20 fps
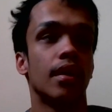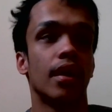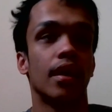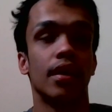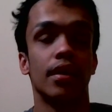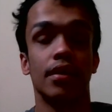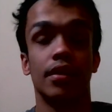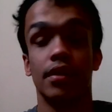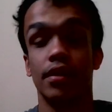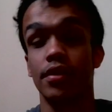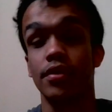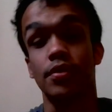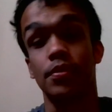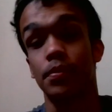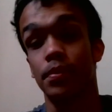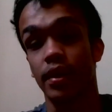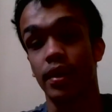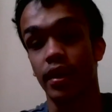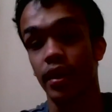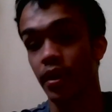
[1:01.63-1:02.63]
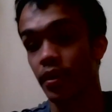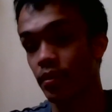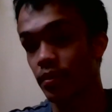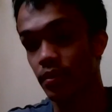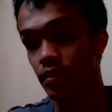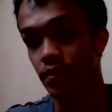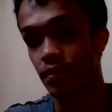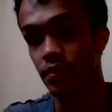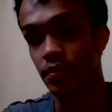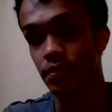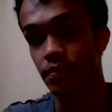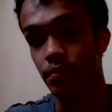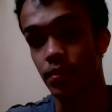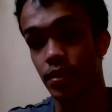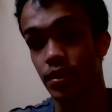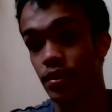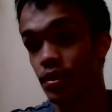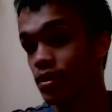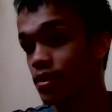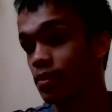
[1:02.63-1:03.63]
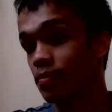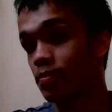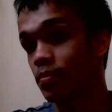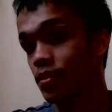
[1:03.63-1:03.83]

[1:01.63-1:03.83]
and it doesn't work out, but you still